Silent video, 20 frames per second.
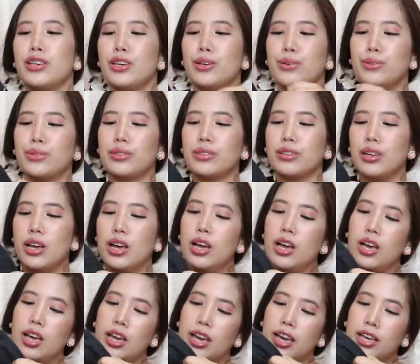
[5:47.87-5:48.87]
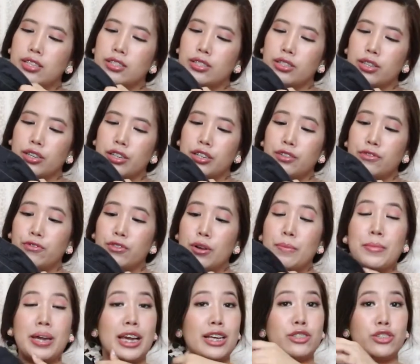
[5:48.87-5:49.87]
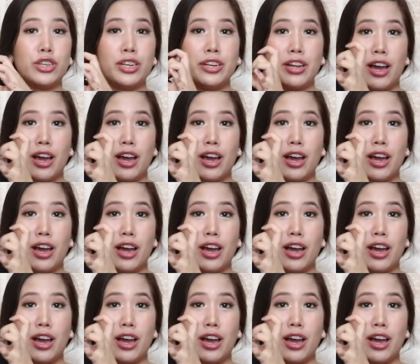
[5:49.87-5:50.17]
cute. A skirt from H&M.